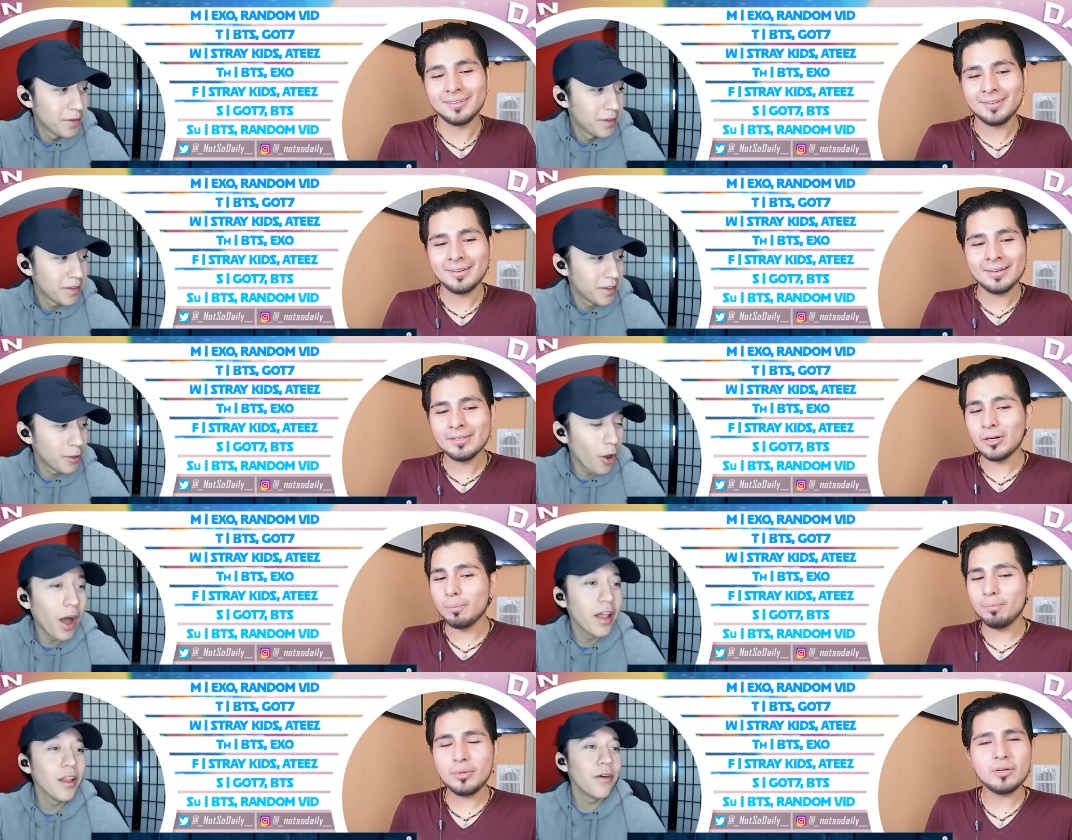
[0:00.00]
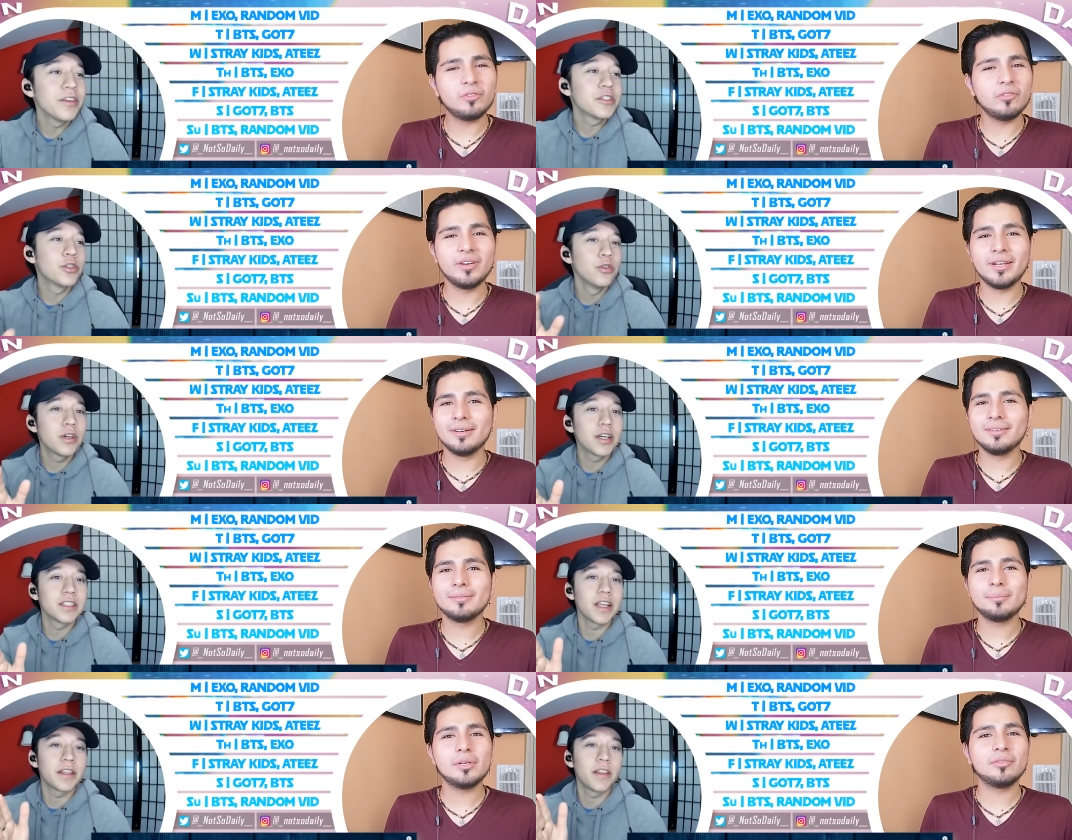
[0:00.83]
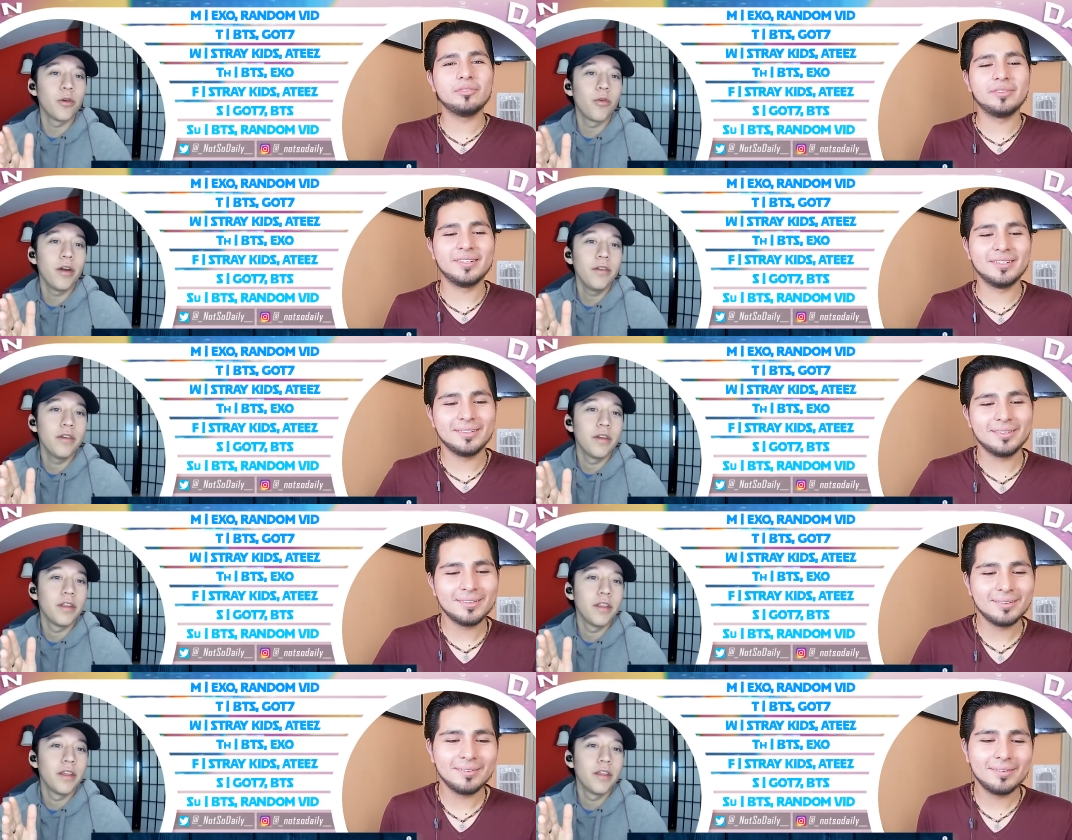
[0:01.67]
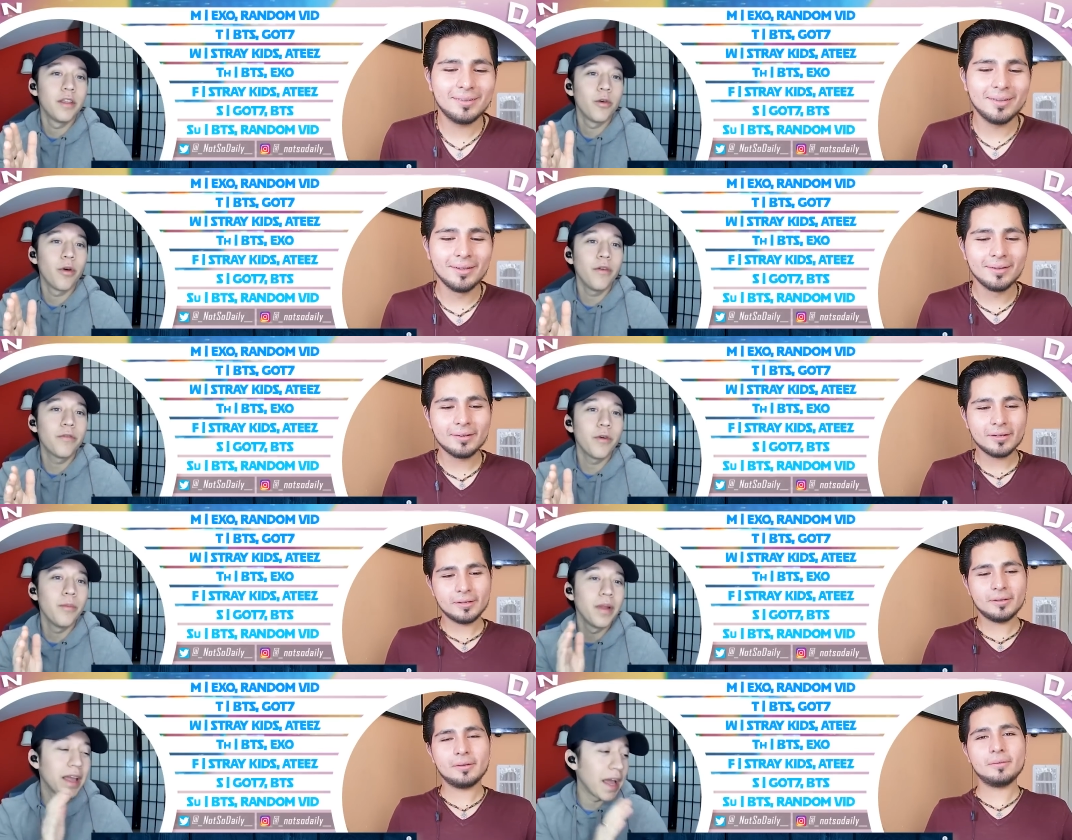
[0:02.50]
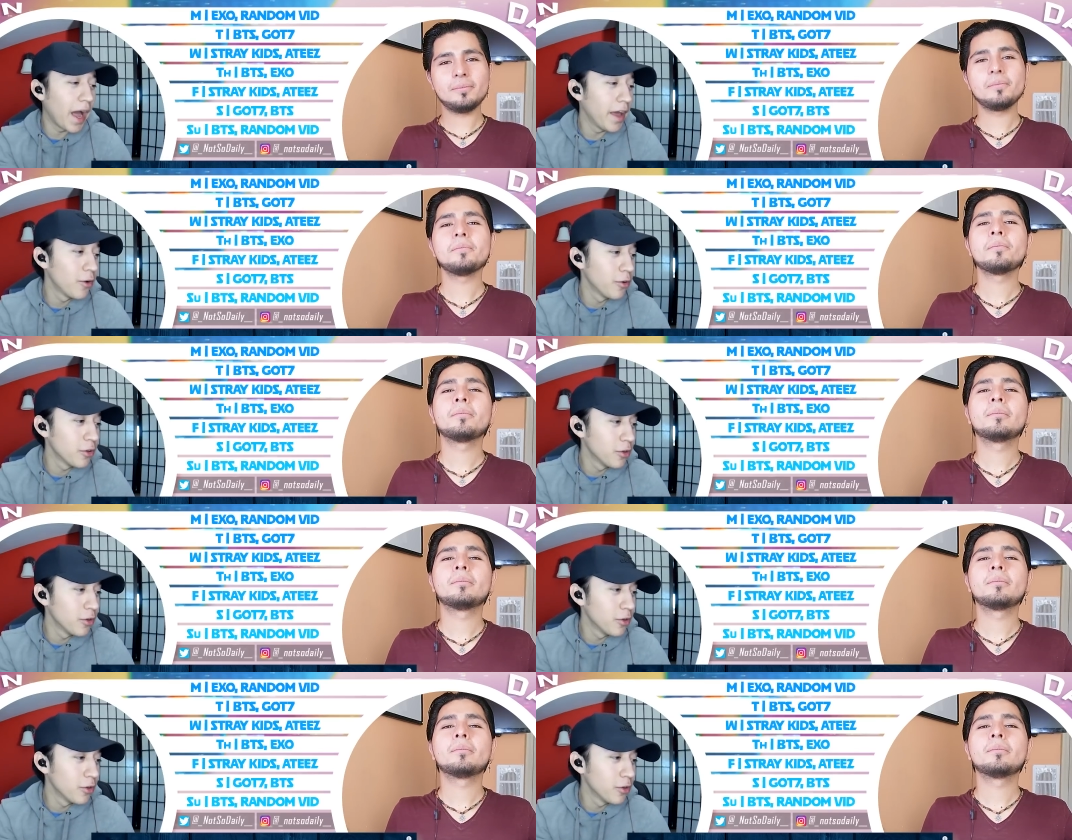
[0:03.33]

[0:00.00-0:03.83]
Speaker 1: Yeah, yeah I love beautiful it too. Because like they went, video they went from like Idol, you